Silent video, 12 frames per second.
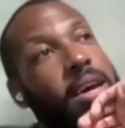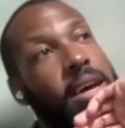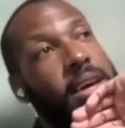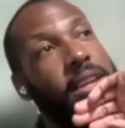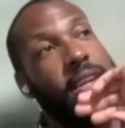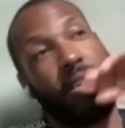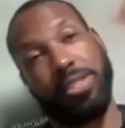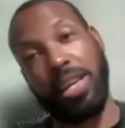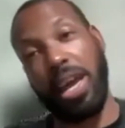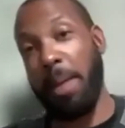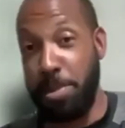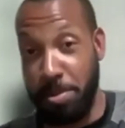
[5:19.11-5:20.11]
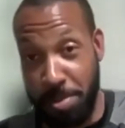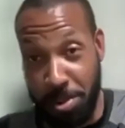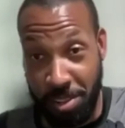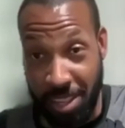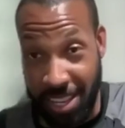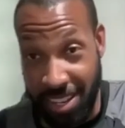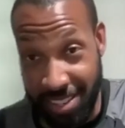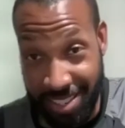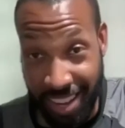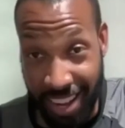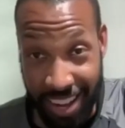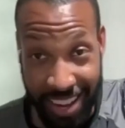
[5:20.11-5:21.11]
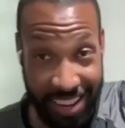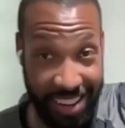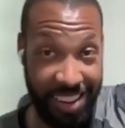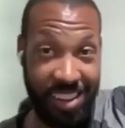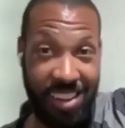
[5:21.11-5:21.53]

and it just happened to be on the east side.